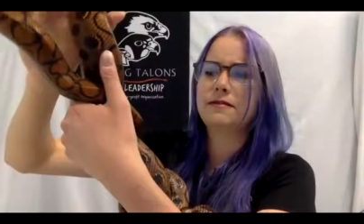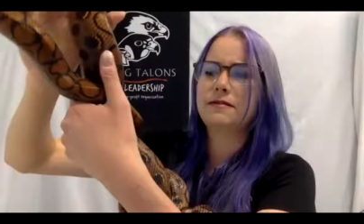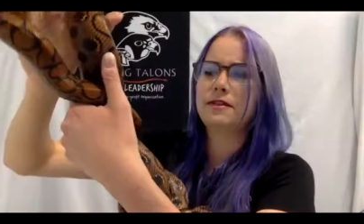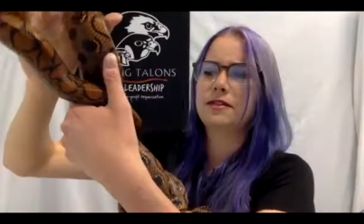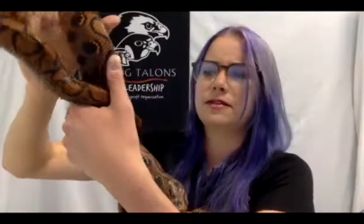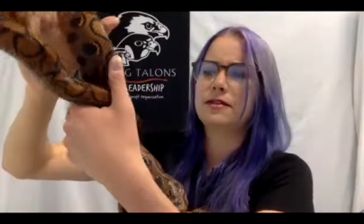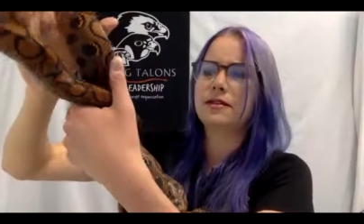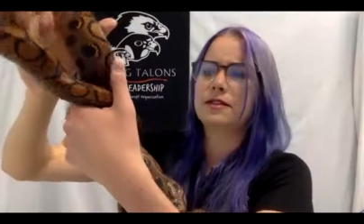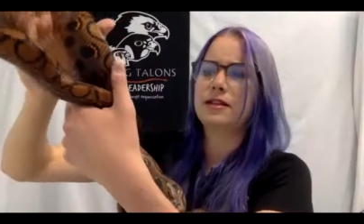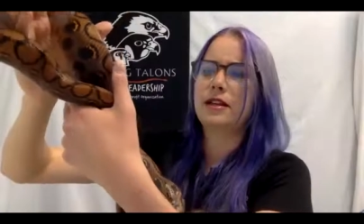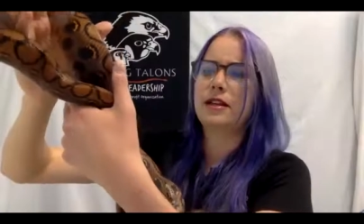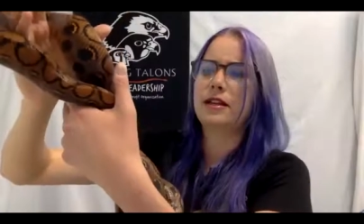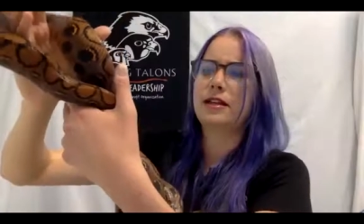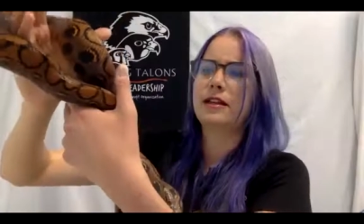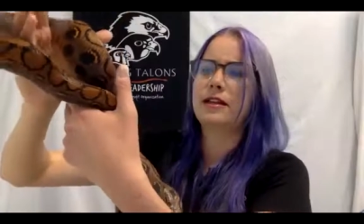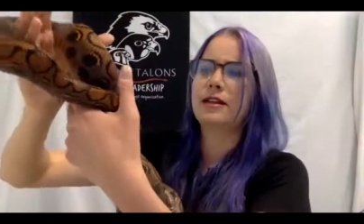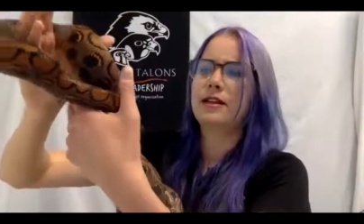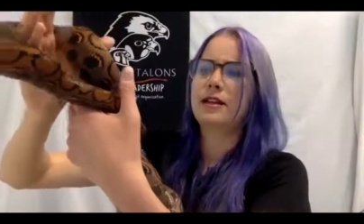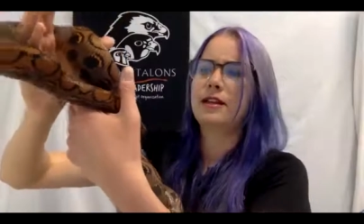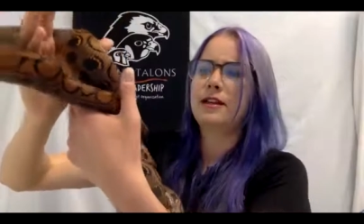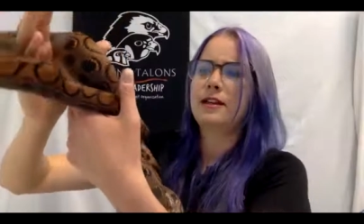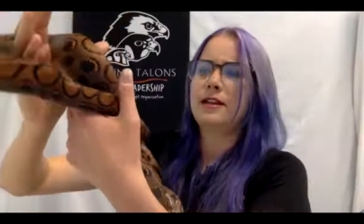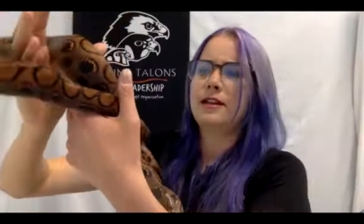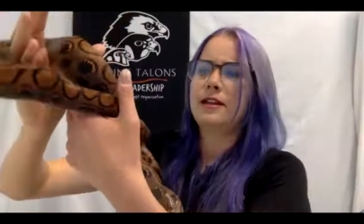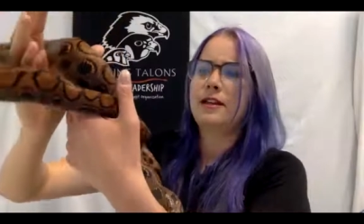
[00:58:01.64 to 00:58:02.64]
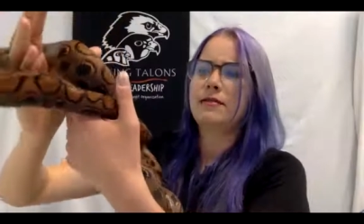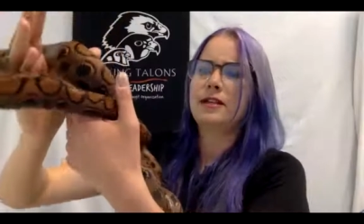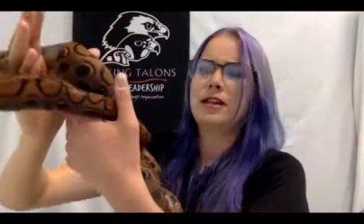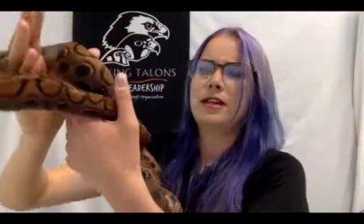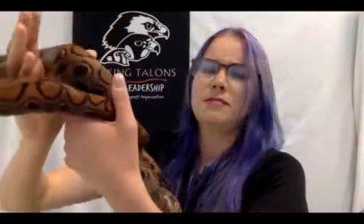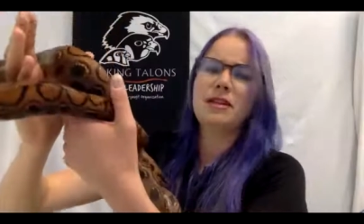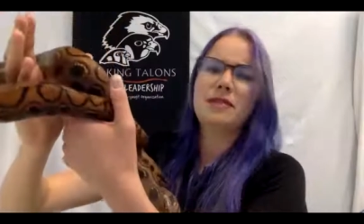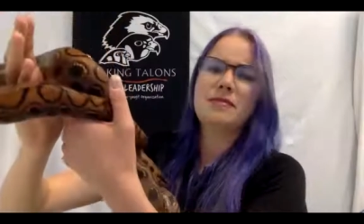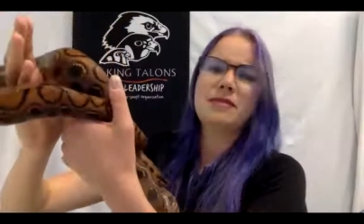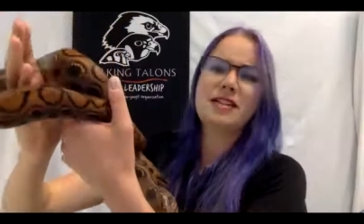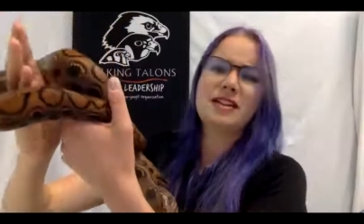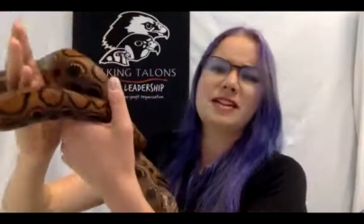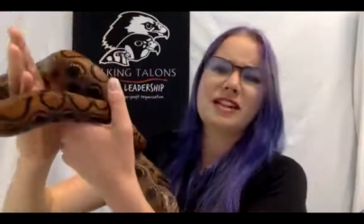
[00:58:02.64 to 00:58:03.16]
of feels like not
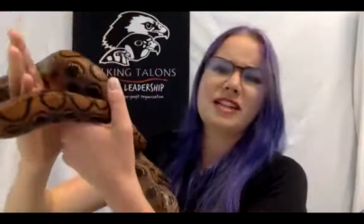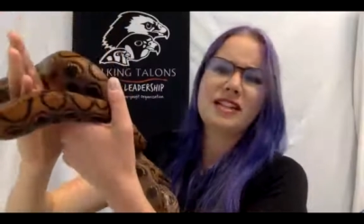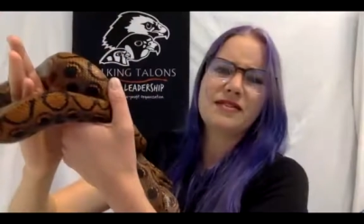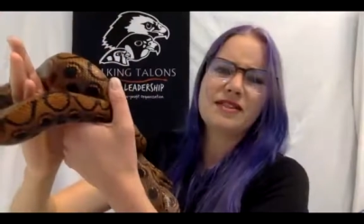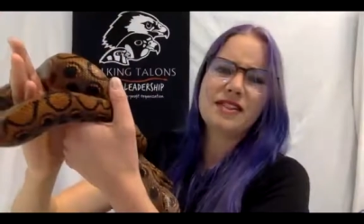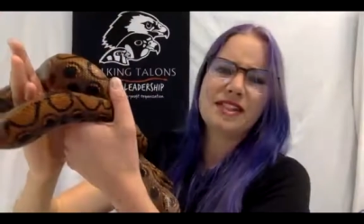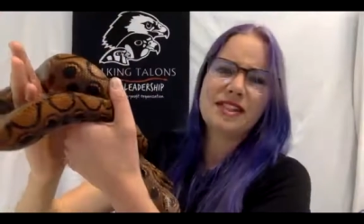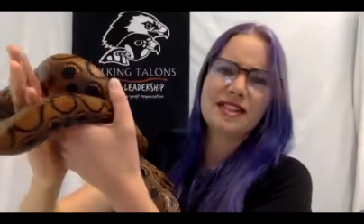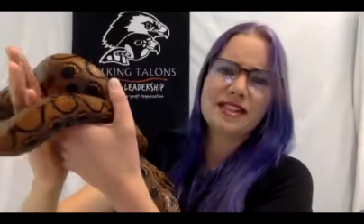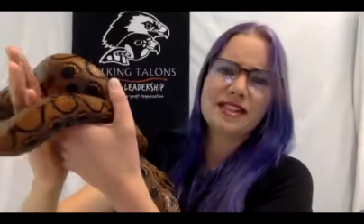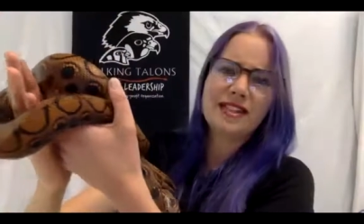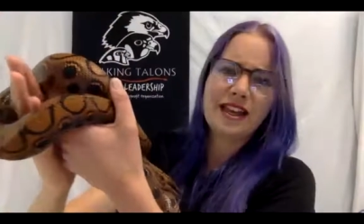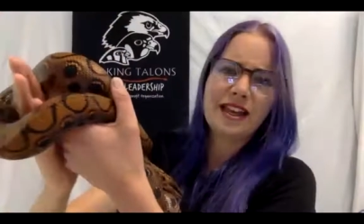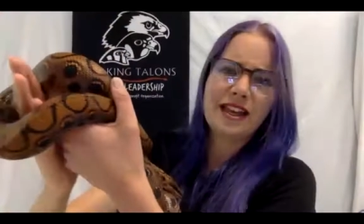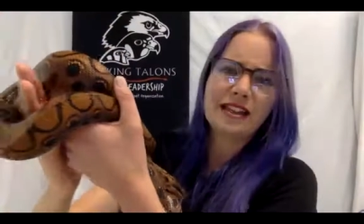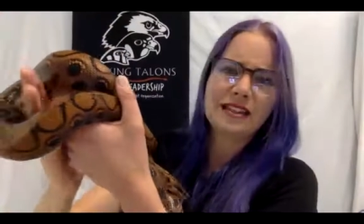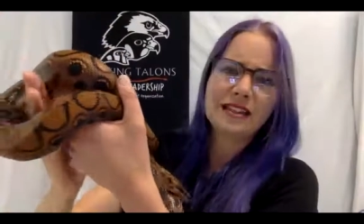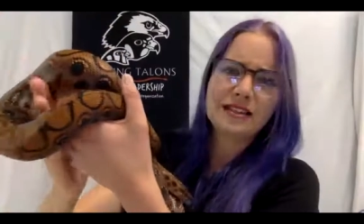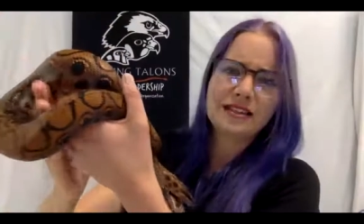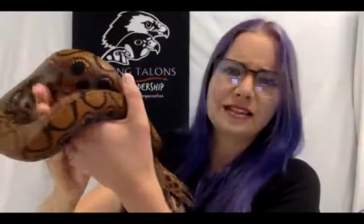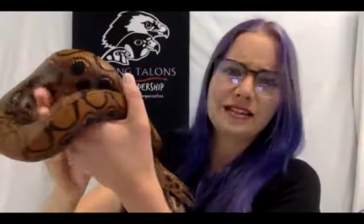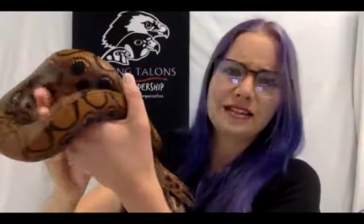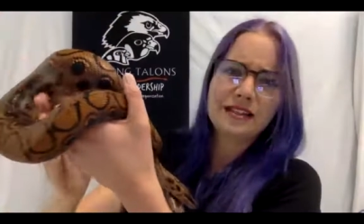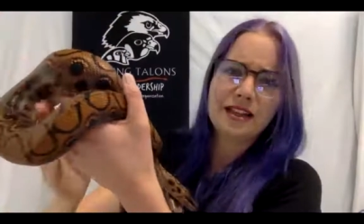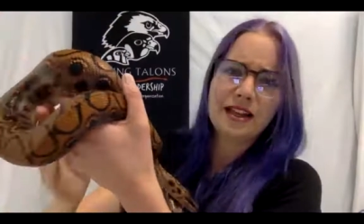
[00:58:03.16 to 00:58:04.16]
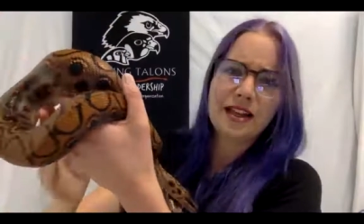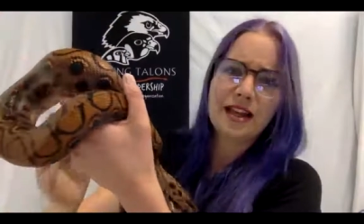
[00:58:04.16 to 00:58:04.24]
maybe not even as tense